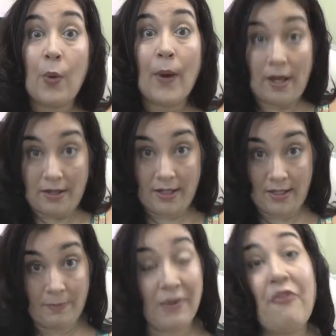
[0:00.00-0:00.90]
Well,
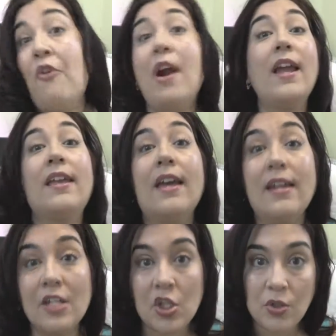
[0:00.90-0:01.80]
before I
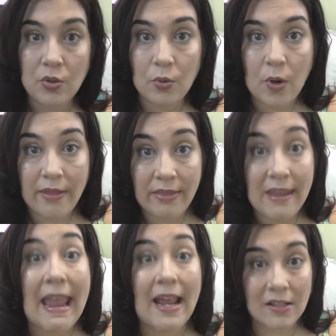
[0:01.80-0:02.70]
get into
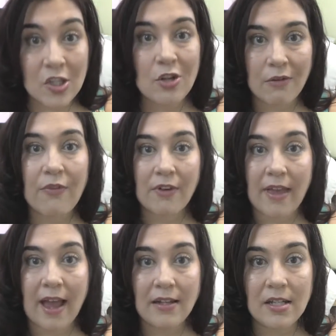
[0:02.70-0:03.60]
the answer for
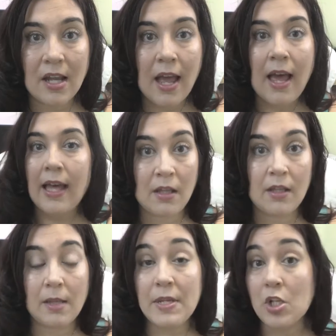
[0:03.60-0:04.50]
that,
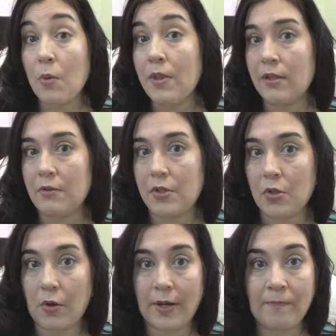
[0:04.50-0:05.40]
let me start with a little
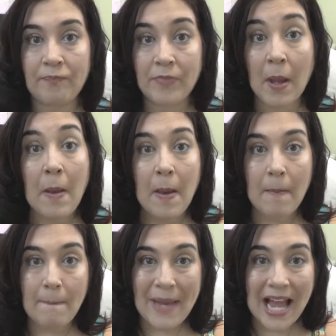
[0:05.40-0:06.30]
story.
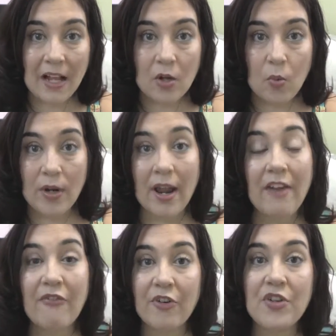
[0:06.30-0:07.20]
Back when
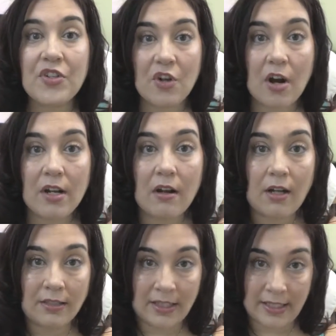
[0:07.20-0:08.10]
I first started
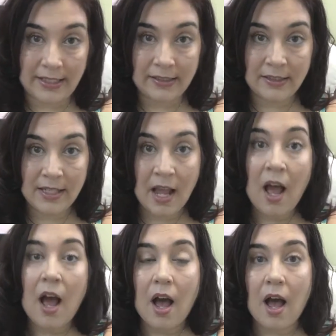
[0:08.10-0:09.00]
online,
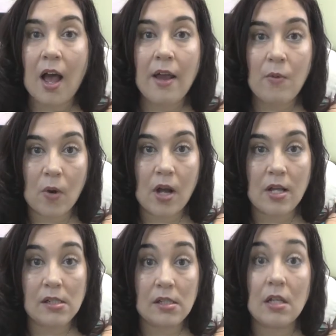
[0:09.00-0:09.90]
I
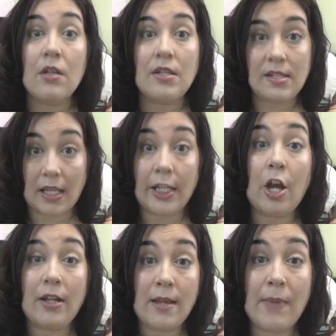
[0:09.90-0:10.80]
was selling
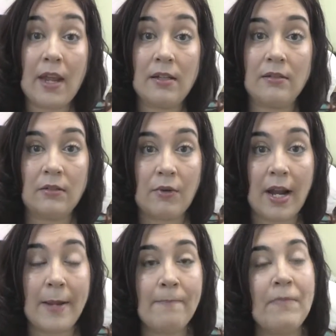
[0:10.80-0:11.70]
on eBay,
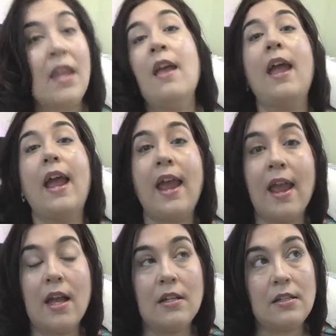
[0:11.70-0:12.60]
right?
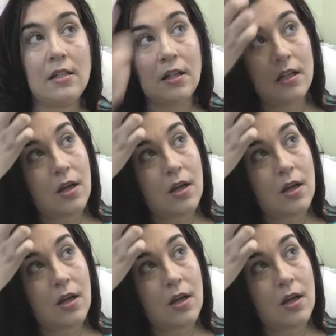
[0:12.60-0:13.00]
And